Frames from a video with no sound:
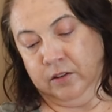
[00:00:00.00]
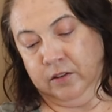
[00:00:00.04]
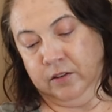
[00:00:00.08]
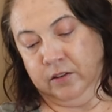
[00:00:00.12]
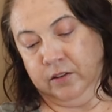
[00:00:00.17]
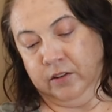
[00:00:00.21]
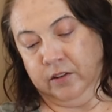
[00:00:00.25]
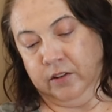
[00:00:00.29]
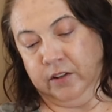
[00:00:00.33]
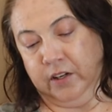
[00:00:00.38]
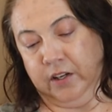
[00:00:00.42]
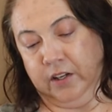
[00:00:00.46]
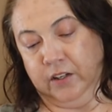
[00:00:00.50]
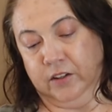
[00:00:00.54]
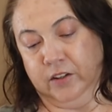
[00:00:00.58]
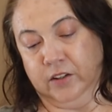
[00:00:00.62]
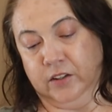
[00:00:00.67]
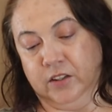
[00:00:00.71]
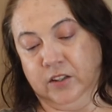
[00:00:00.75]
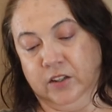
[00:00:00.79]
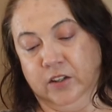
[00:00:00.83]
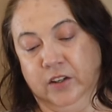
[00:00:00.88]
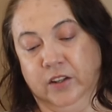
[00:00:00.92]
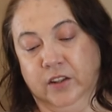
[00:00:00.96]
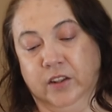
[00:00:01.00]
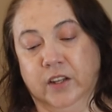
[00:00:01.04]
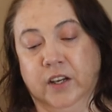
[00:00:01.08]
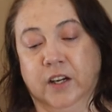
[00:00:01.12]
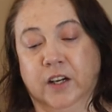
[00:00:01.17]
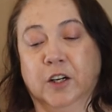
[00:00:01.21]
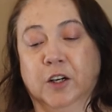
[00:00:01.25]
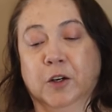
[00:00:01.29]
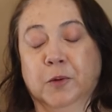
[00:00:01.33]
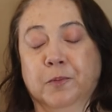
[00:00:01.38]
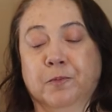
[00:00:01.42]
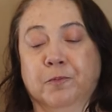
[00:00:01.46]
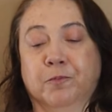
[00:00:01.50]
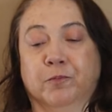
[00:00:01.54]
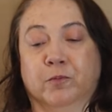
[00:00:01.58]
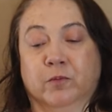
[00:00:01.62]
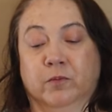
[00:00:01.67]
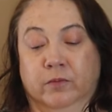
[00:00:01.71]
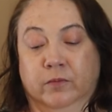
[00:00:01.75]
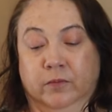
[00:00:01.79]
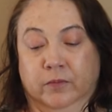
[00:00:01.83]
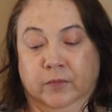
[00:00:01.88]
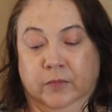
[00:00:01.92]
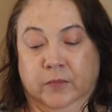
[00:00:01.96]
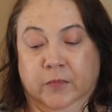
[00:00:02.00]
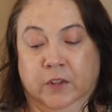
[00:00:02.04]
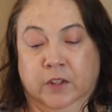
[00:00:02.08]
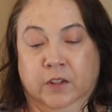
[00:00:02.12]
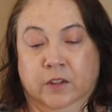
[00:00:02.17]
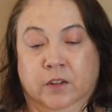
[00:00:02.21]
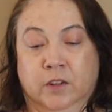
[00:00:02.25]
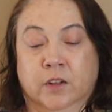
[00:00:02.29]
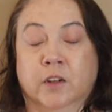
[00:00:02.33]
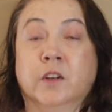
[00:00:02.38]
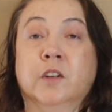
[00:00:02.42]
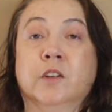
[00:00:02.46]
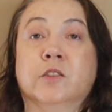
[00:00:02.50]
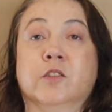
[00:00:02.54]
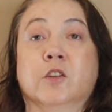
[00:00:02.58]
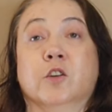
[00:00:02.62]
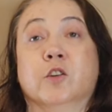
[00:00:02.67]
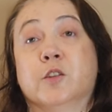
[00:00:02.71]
That looks good there. So